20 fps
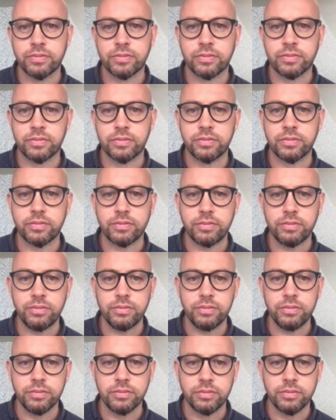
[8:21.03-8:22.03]

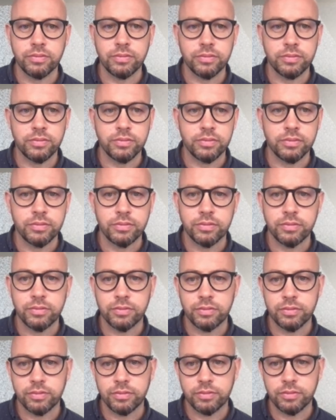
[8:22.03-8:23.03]

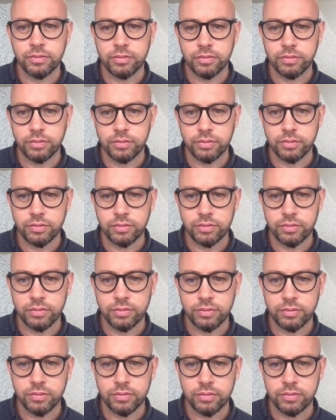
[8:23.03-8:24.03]

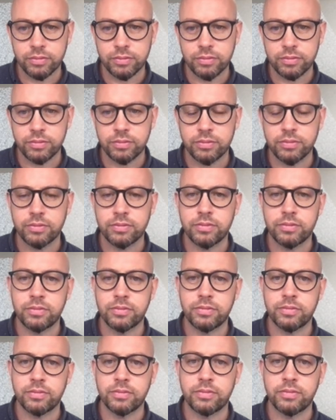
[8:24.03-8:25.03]

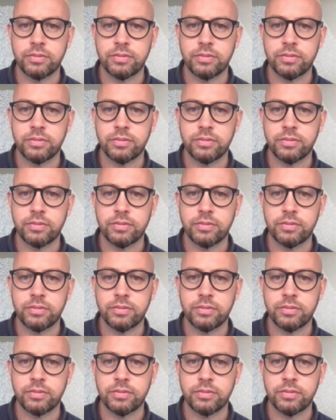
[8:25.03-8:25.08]
(no one is talking)